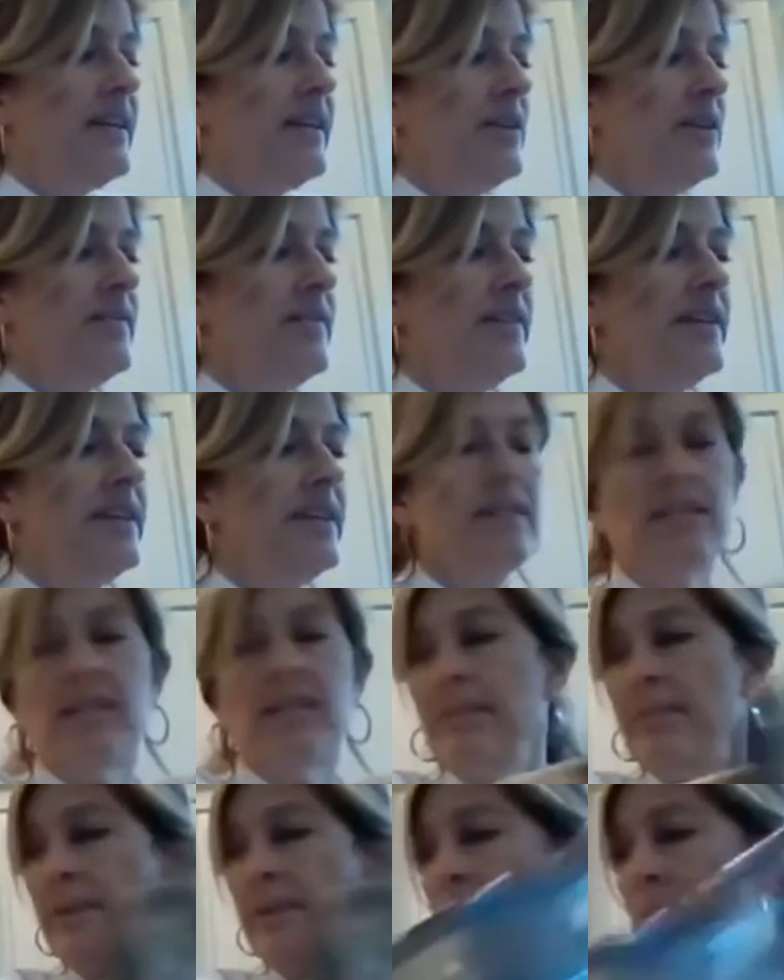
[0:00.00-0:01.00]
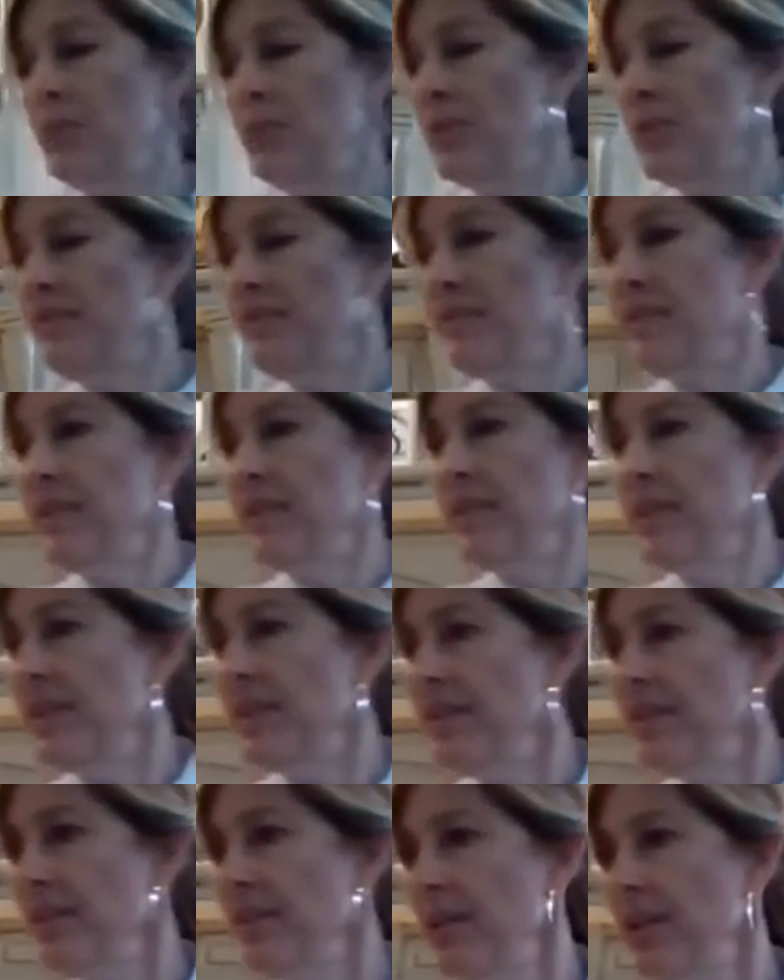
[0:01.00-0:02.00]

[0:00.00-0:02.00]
over here a little bit more for you.